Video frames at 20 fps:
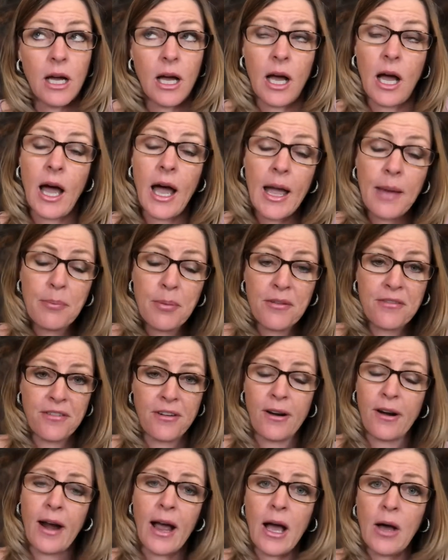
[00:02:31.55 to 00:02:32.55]
I
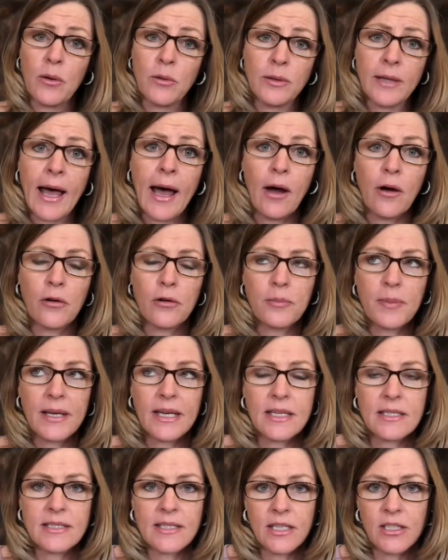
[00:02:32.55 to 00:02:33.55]
prefer out loud
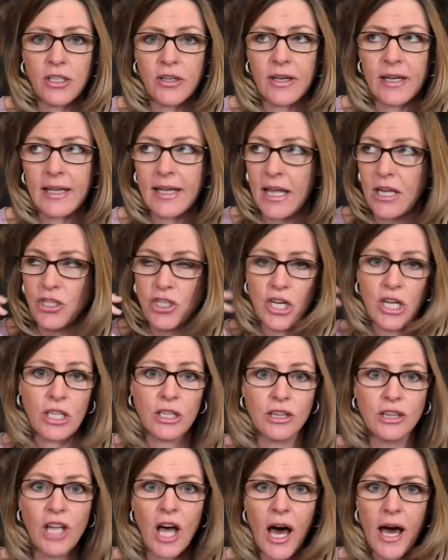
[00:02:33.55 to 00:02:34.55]
because then you're engaging a
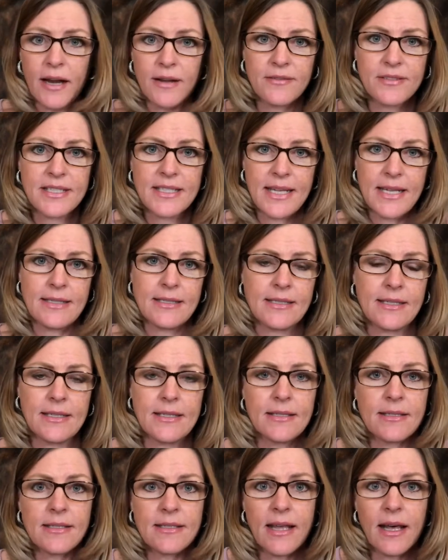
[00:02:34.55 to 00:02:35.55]
lot of
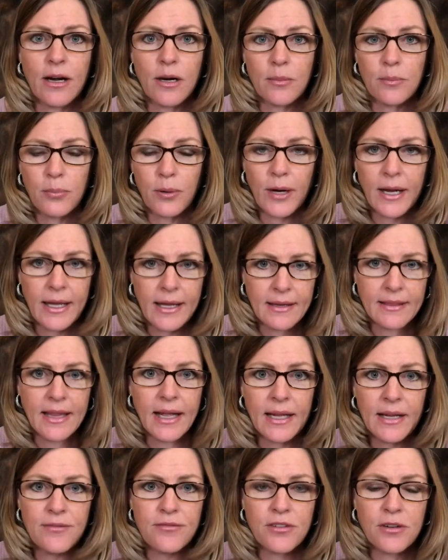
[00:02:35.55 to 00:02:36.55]
senses that are bringing
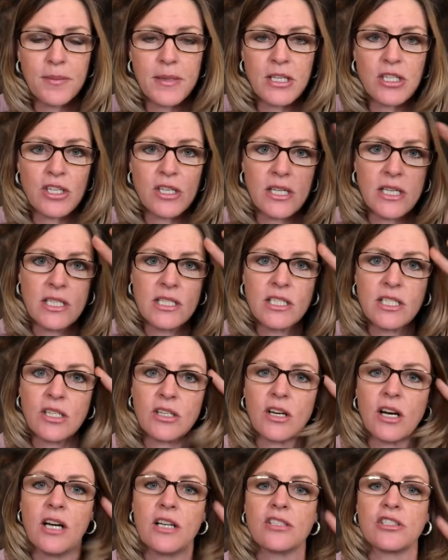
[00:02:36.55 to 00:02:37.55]
that information into your
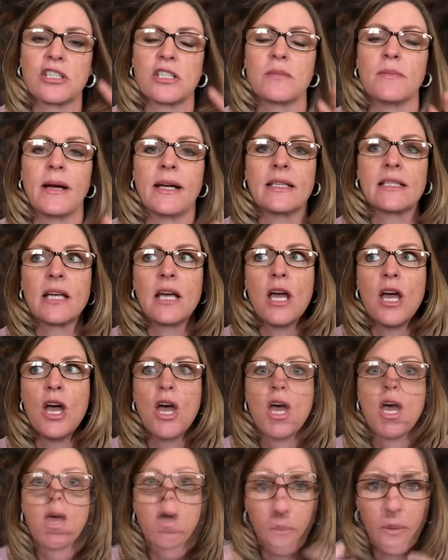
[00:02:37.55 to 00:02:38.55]
conscious mind.
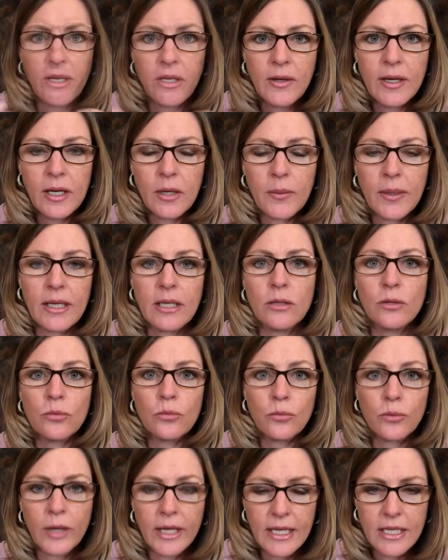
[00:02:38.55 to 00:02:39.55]
When you get it written,
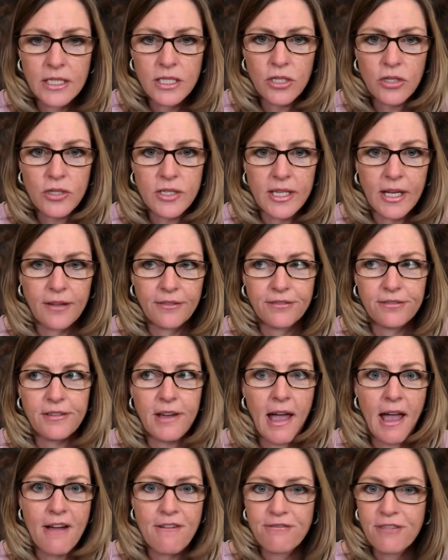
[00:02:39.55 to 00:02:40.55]
read it to yourself
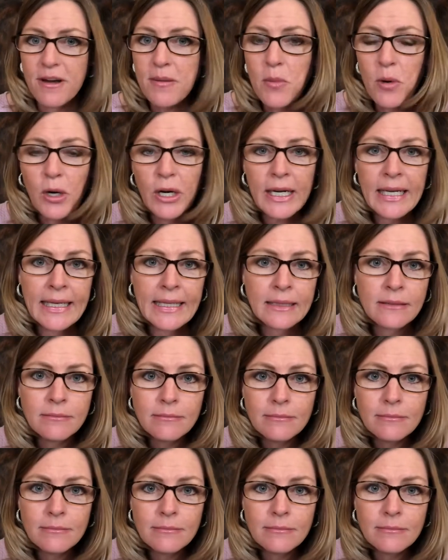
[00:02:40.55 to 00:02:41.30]
every morning.